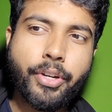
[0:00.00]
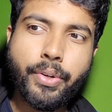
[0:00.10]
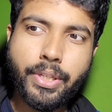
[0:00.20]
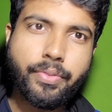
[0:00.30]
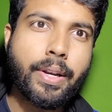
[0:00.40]

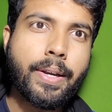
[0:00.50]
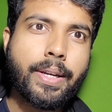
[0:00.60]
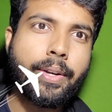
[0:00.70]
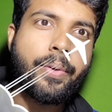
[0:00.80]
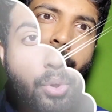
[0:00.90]
video as well.
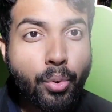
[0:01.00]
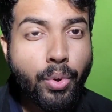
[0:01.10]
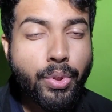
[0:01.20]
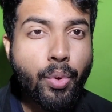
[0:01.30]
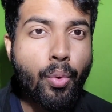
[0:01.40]
So
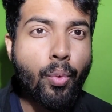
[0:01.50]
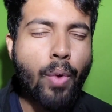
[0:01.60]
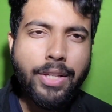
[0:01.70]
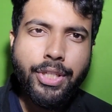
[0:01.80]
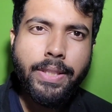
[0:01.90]

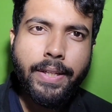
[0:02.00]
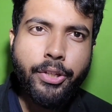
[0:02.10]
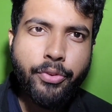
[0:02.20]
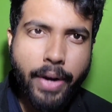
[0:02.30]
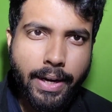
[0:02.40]
watching the
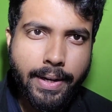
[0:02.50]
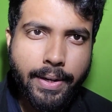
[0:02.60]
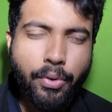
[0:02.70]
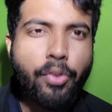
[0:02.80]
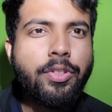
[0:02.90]

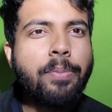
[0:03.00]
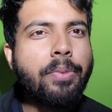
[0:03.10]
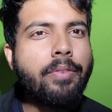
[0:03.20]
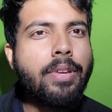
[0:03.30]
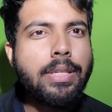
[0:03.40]
trend of the
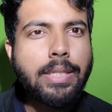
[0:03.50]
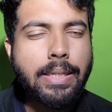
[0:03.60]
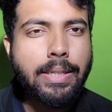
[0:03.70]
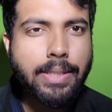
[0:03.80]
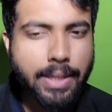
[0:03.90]
previous
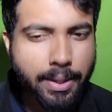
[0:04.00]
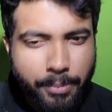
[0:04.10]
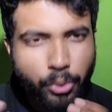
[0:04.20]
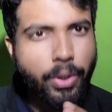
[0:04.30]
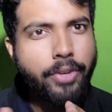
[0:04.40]
years, agar
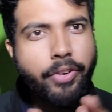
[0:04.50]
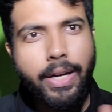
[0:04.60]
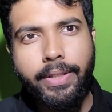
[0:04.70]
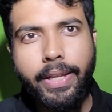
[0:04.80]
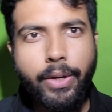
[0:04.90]
main thoda
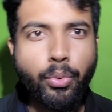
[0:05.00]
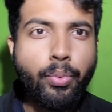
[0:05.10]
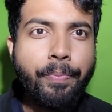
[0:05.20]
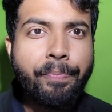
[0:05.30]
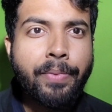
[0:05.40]
trend
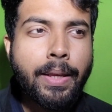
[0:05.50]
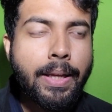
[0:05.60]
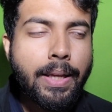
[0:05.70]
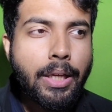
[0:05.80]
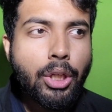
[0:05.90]

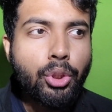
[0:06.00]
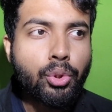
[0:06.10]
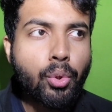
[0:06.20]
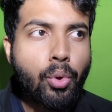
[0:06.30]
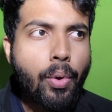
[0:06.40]

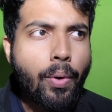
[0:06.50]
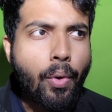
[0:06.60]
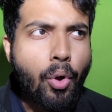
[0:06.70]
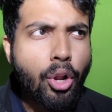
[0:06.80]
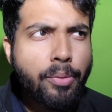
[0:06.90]
dekhun to
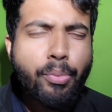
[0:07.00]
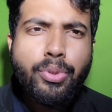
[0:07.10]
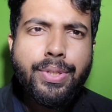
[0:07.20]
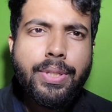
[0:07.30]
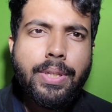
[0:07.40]

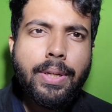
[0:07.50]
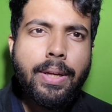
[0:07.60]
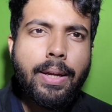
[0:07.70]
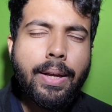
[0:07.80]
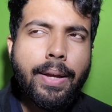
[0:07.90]
almost
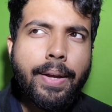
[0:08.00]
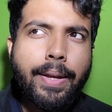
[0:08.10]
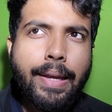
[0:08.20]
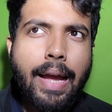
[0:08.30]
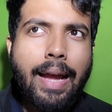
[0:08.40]

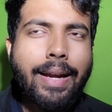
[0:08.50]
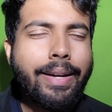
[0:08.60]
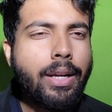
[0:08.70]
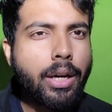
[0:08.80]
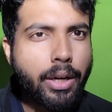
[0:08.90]

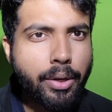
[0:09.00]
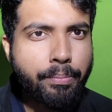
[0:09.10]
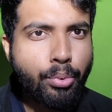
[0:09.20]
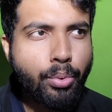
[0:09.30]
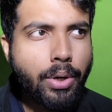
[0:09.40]
IIT
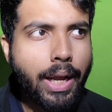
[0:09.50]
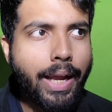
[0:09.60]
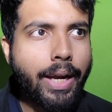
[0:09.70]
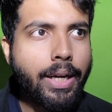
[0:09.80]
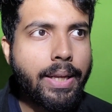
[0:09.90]
Kharagpur,
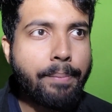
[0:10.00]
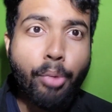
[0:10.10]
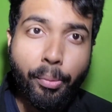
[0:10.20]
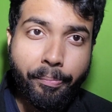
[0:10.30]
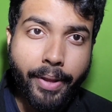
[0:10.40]
IIT
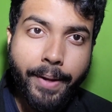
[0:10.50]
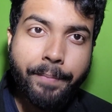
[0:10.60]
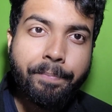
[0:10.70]
Bombay